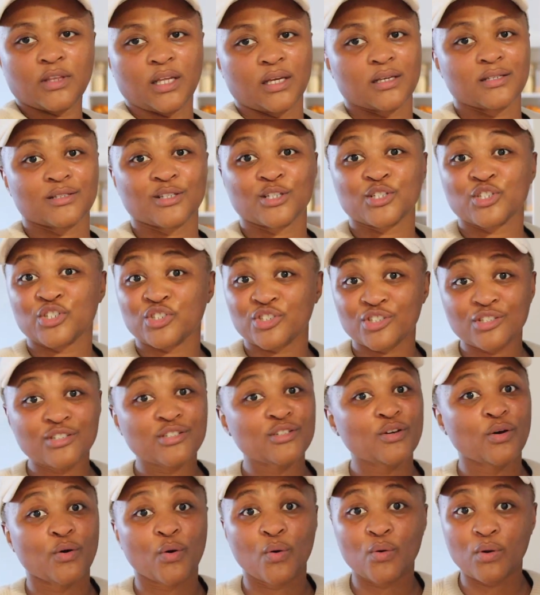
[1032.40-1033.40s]
things it's
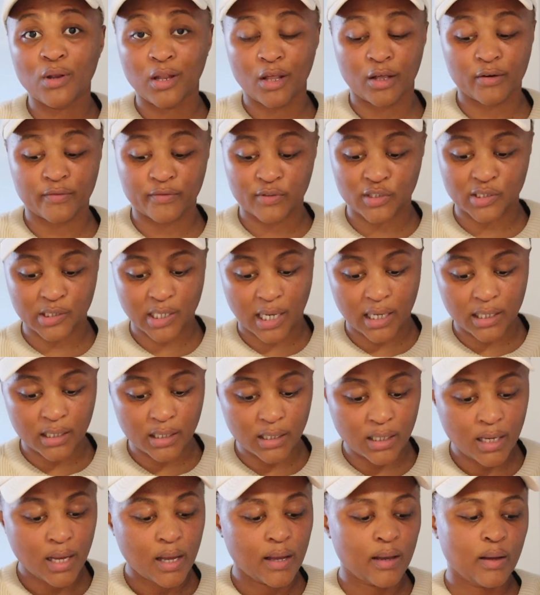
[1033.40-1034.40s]
just a whole lot of
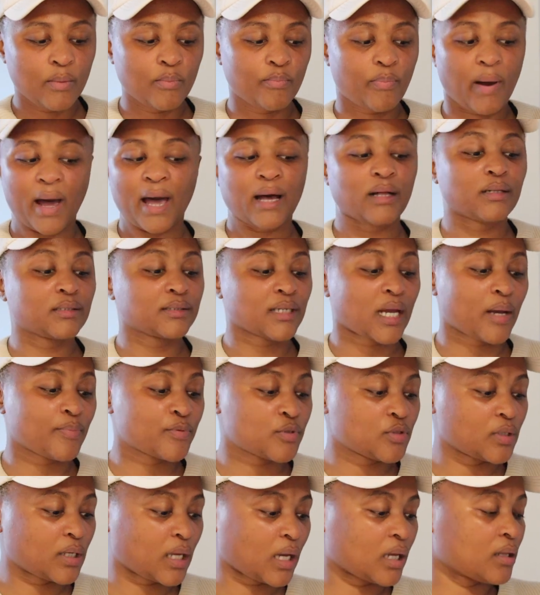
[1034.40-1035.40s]
junk piled up
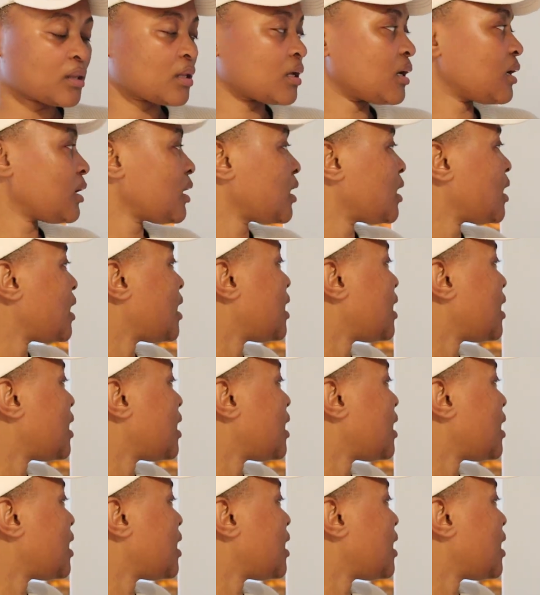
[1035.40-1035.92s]
together